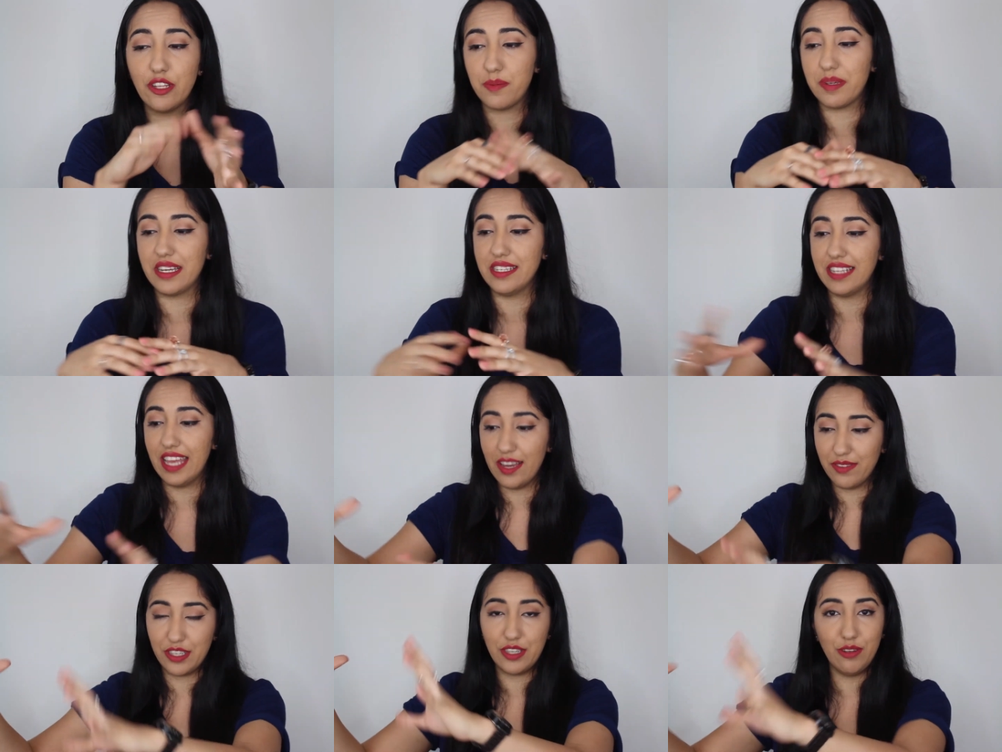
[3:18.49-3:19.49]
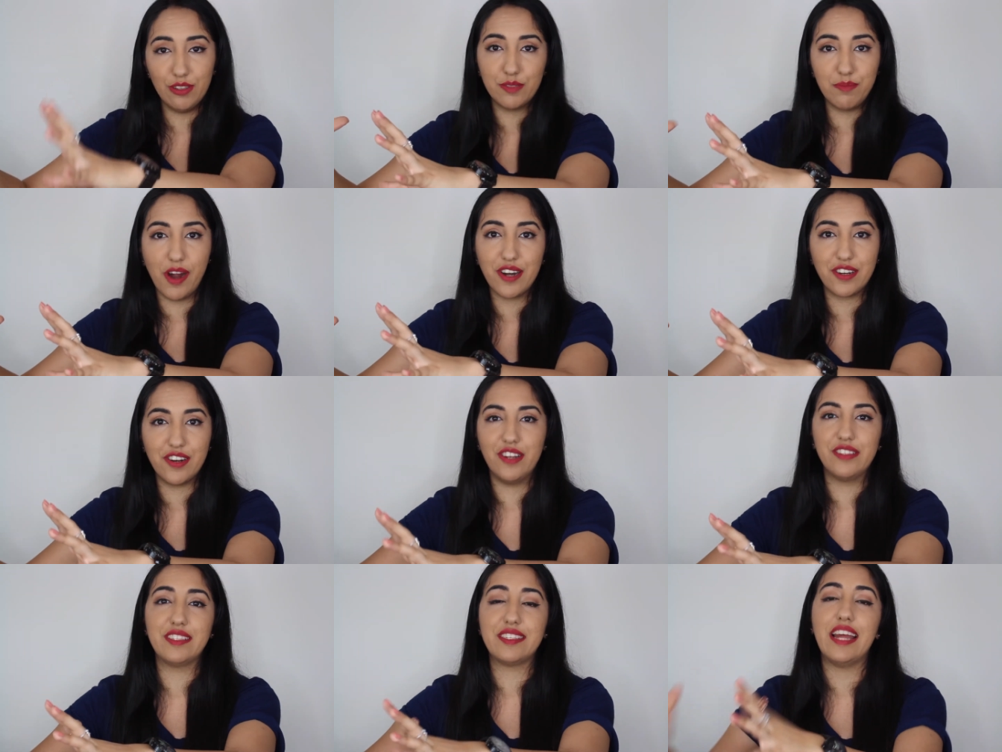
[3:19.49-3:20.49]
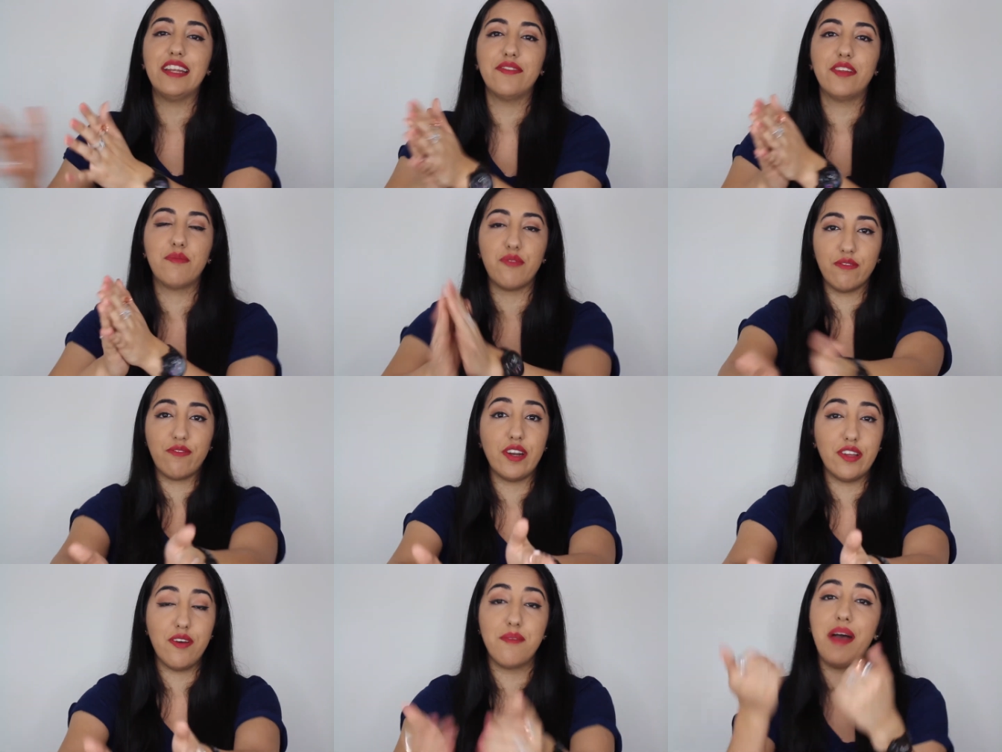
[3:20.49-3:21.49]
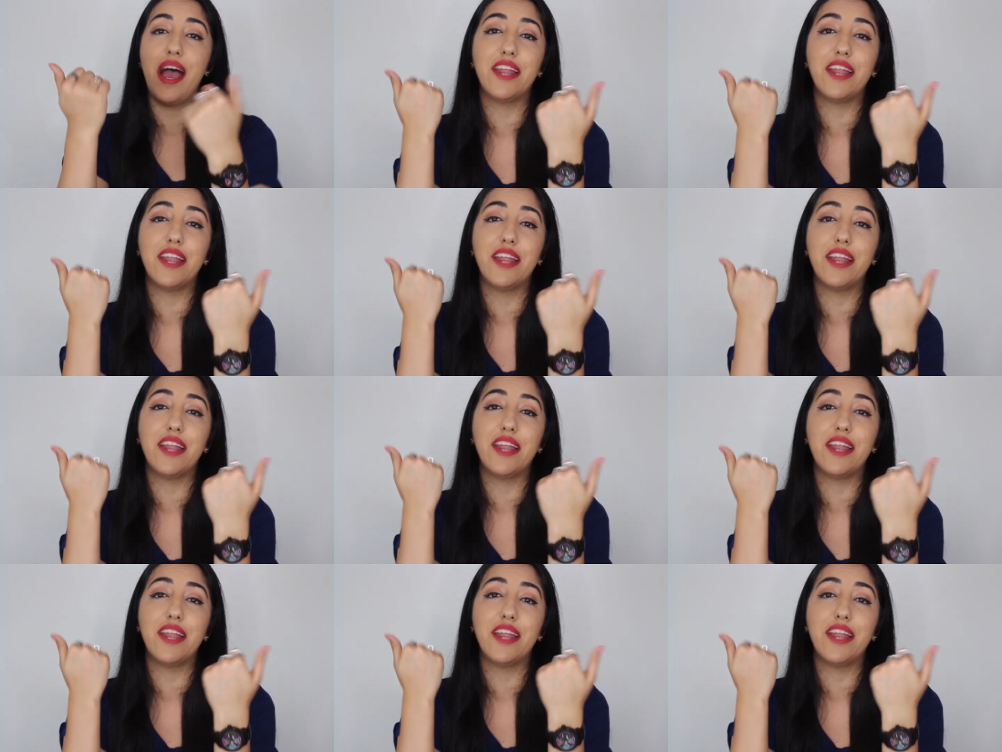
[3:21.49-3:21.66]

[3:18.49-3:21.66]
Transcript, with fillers: it's because they have a huge monitor on the side of them or in front of them.